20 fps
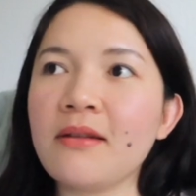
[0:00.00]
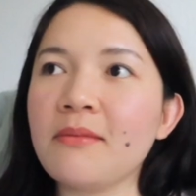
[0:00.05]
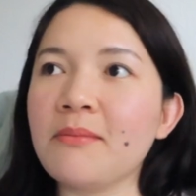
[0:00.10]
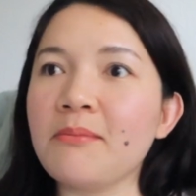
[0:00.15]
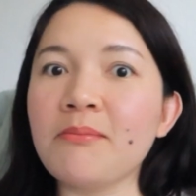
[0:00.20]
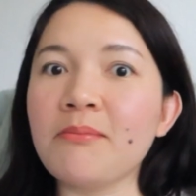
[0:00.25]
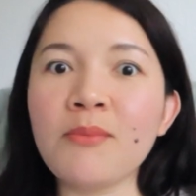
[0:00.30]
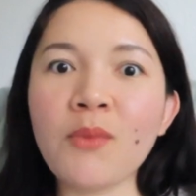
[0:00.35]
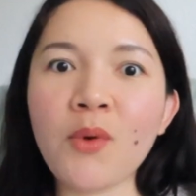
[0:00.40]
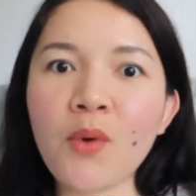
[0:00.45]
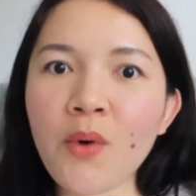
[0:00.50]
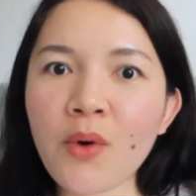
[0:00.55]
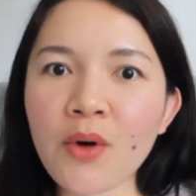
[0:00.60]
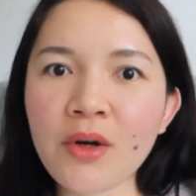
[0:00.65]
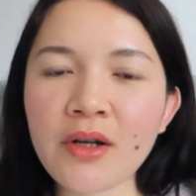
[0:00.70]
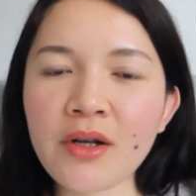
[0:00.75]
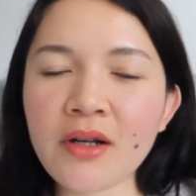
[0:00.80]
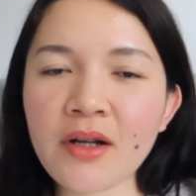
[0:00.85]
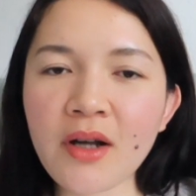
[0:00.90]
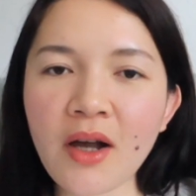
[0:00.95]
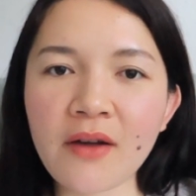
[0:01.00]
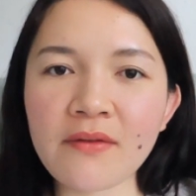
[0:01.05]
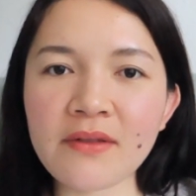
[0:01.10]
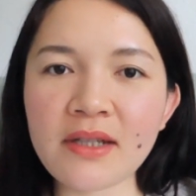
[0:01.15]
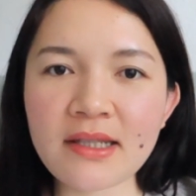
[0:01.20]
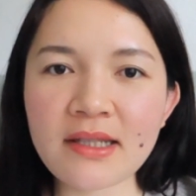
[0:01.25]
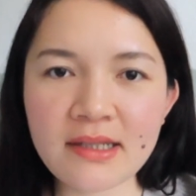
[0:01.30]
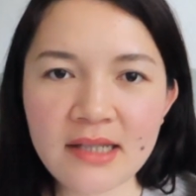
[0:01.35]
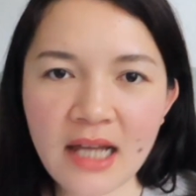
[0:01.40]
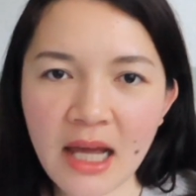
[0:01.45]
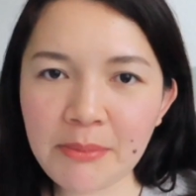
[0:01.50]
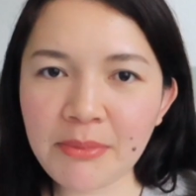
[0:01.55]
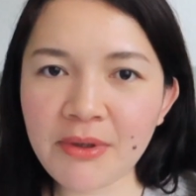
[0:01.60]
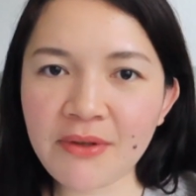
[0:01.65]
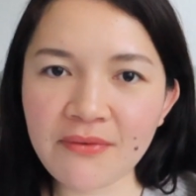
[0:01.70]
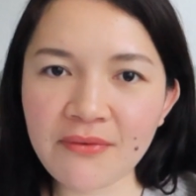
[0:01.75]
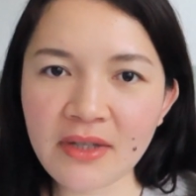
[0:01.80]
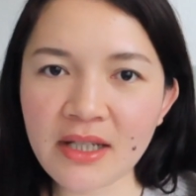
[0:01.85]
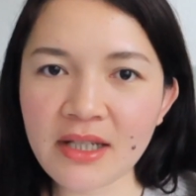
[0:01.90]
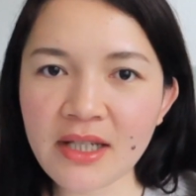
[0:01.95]
more of this type
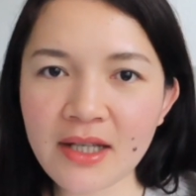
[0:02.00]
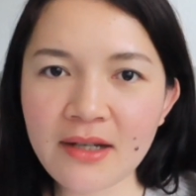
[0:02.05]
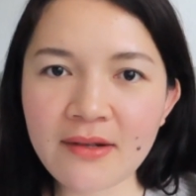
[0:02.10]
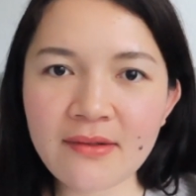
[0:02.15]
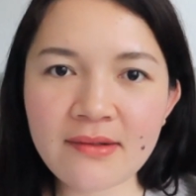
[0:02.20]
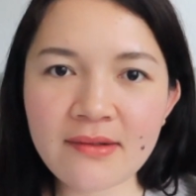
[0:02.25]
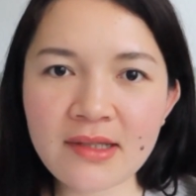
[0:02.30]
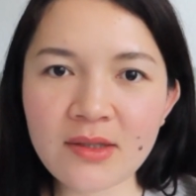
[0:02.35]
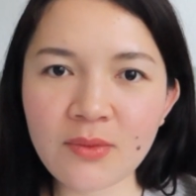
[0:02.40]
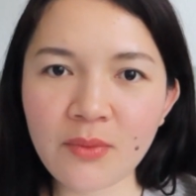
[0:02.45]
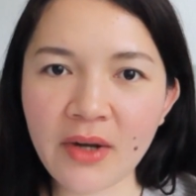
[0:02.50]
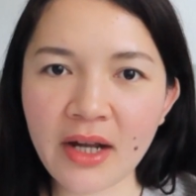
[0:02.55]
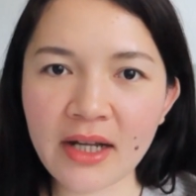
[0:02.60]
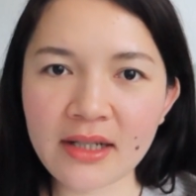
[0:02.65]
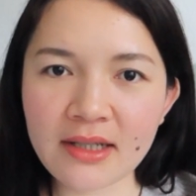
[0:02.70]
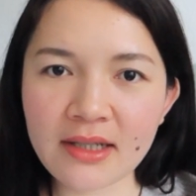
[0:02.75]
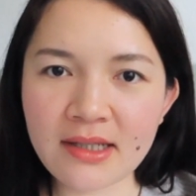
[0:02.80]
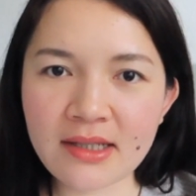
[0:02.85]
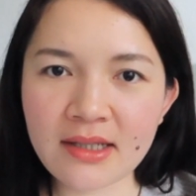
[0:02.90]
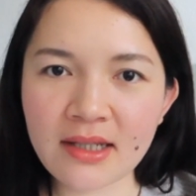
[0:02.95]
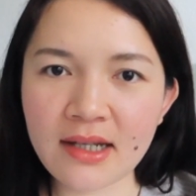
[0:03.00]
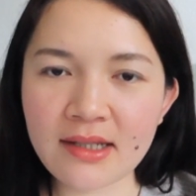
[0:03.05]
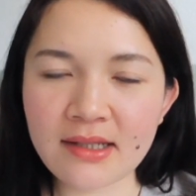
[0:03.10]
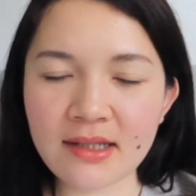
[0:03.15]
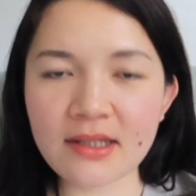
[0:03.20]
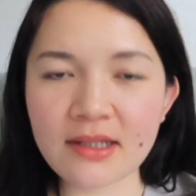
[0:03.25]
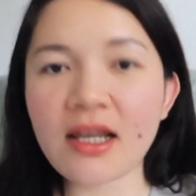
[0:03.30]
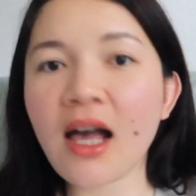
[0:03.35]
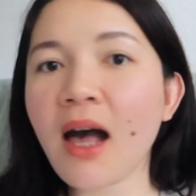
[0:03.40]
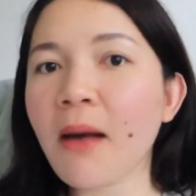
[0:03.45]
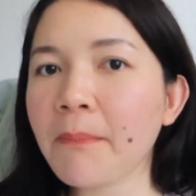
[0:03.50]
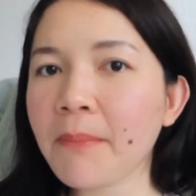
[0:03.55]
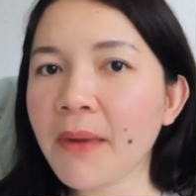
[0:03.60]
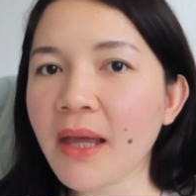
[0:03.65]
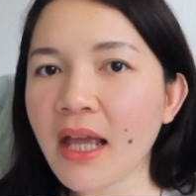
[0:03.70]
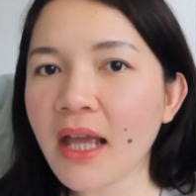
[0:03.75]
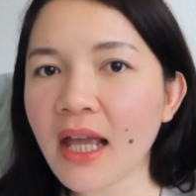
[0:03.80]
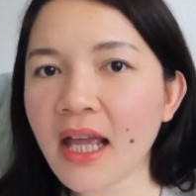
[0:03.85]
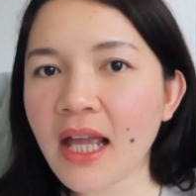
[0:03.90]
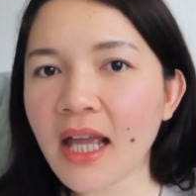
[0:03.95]
of videos where I discuss a
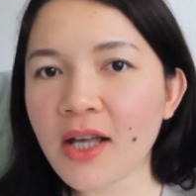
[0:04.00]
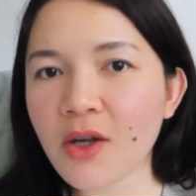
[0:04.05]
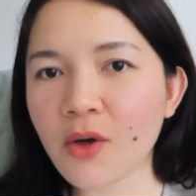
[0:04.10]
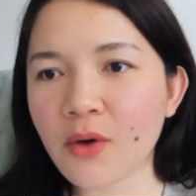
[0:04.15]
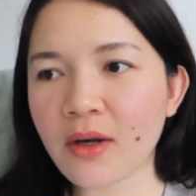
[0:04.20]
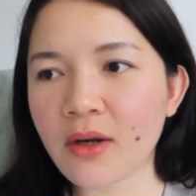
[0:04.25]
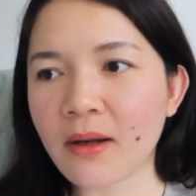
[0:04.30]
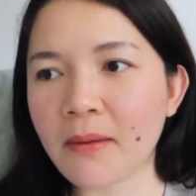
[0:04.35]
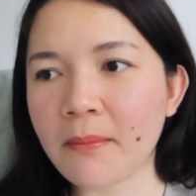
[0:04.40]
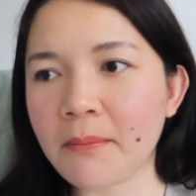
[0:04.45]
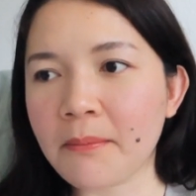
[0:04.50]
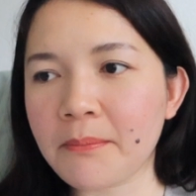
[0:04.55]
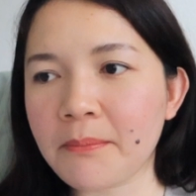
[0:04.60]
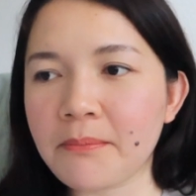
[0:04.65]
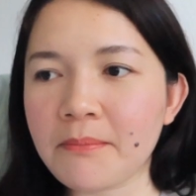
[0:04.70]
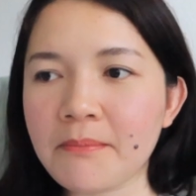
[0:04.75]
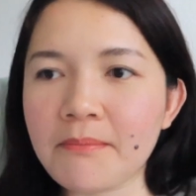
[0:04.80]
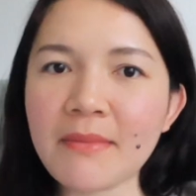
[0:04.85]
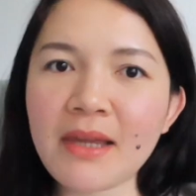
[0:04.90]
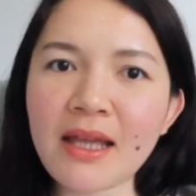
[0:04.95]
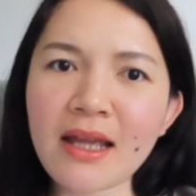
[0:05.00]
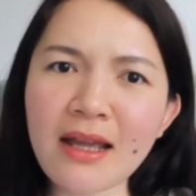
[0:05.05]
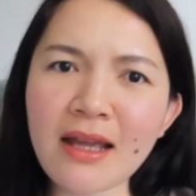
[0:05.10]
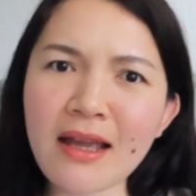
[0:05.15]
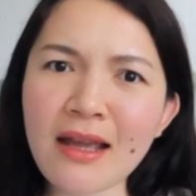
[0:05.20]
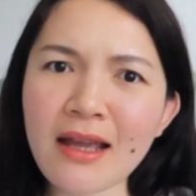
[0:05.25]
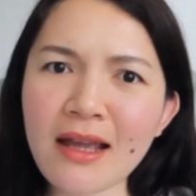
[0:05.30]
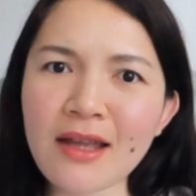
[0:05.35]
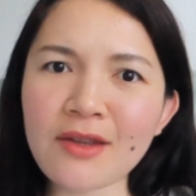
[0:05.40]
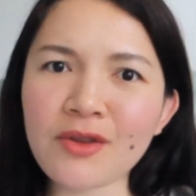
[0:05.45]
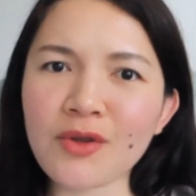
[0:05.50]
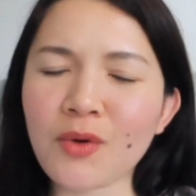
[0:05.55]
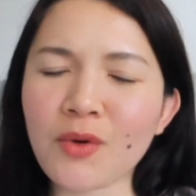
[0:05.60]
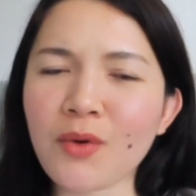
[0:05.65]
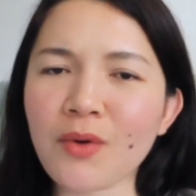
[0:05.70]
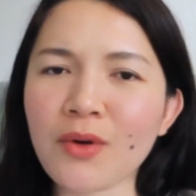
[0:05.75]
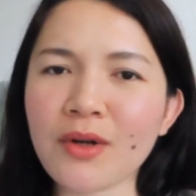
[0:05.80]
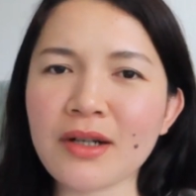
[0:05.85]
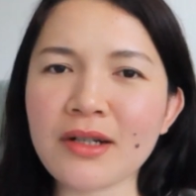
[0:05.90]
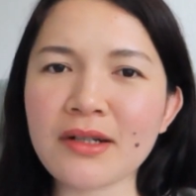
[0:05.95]
topic or a myth
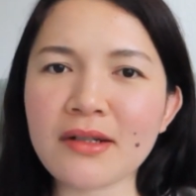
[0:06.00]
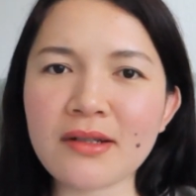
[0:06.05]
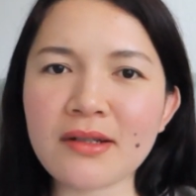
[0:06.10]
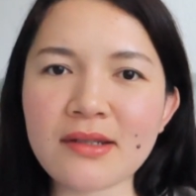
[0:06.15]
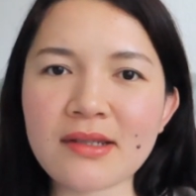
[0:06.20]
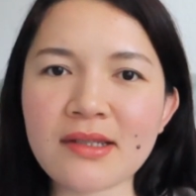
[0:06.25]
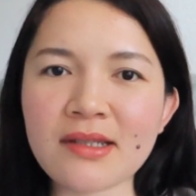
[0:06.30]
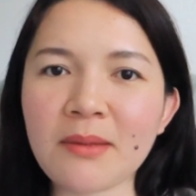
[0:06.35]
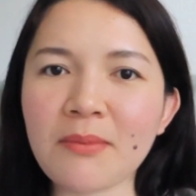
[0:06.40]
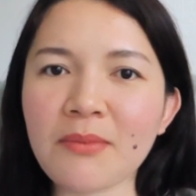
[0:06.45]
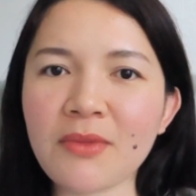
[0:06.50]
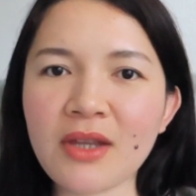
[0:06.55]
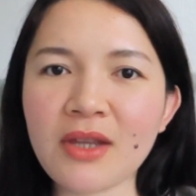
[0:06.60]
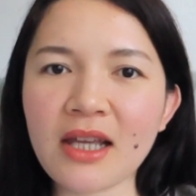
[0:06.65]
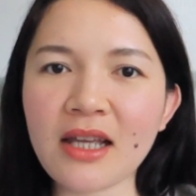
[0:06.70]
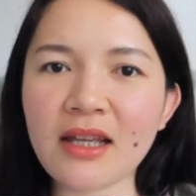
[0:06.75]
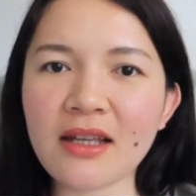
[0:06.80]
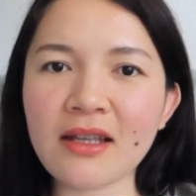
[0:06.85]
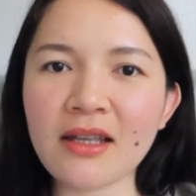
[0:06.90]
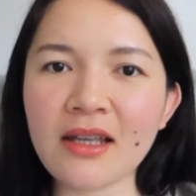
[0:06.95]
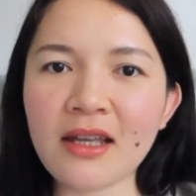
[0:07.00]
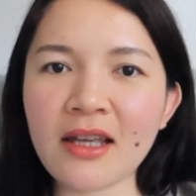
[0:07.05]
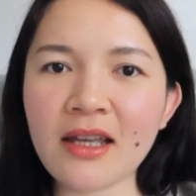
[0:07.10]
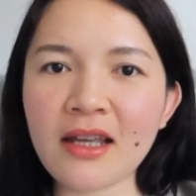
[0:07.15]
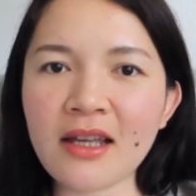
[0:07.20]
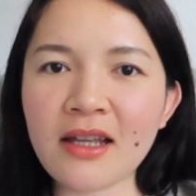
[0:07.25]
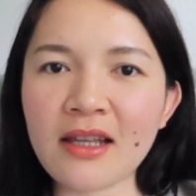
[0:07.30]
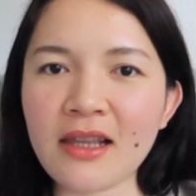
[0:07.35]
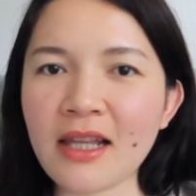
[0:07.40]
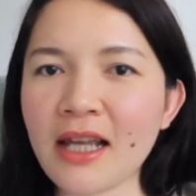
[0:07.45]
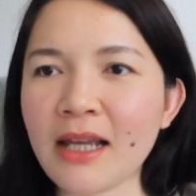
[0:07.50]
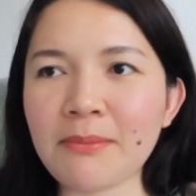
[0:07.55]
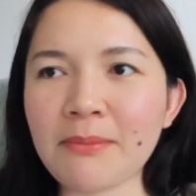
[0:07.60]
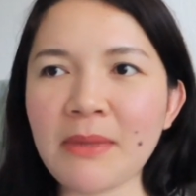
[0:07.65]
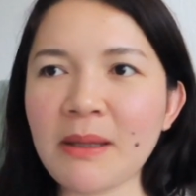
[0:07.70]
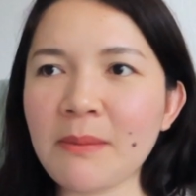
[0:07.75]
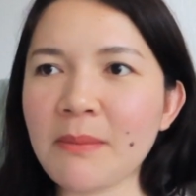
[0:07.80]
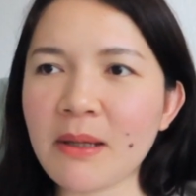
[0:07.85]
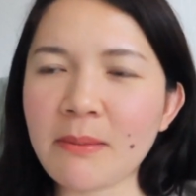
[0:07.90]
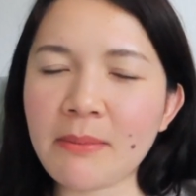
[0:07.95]
or something, like
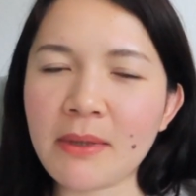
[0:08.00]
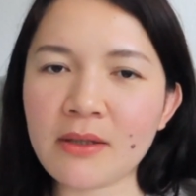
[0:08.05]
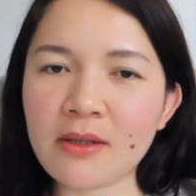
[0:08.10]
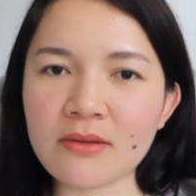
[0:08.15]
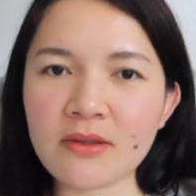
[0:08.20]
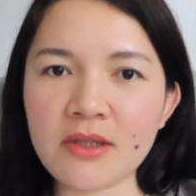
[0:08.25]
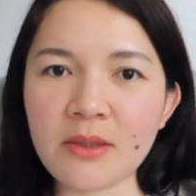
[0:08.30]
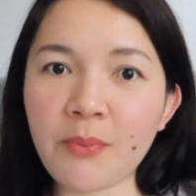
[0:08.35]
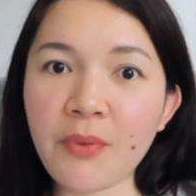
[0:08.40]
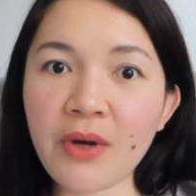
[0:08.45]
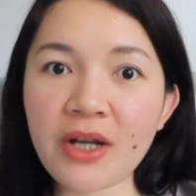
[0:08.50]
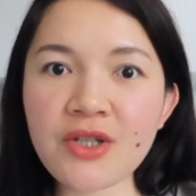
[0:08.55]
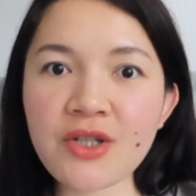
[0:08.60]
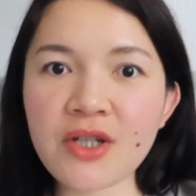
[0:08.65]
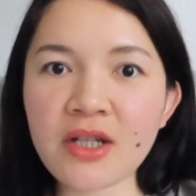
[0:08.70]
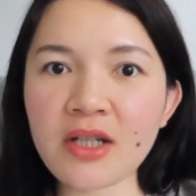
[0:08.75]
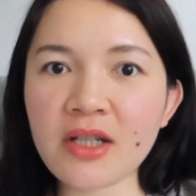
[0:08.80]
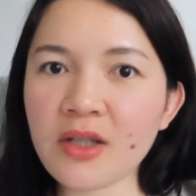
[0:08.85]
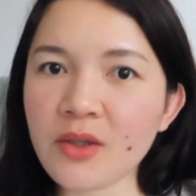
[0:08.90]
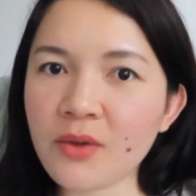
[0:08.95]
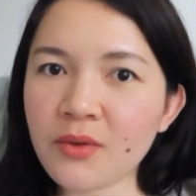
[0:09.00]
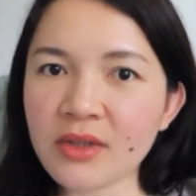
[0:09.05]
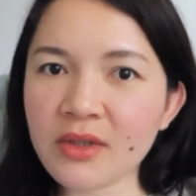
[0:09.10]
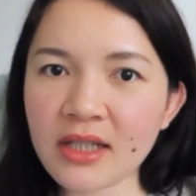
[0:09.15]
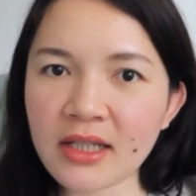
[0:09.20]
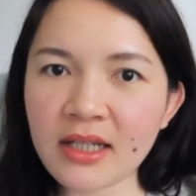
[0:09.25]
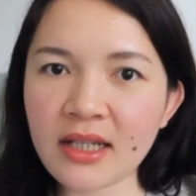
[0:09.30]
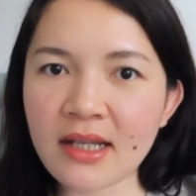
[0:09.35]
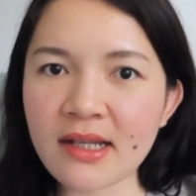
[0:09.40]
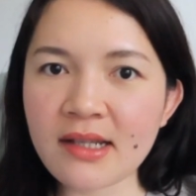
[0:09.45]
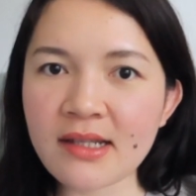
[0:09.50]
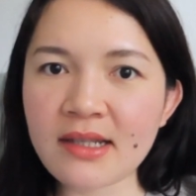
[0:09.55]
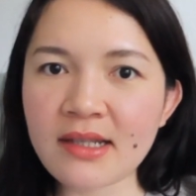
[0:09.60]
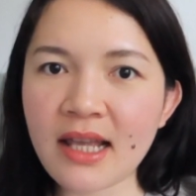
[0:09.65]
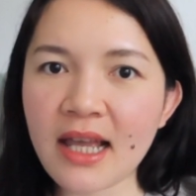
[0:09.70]
maybe about depression, loneliness,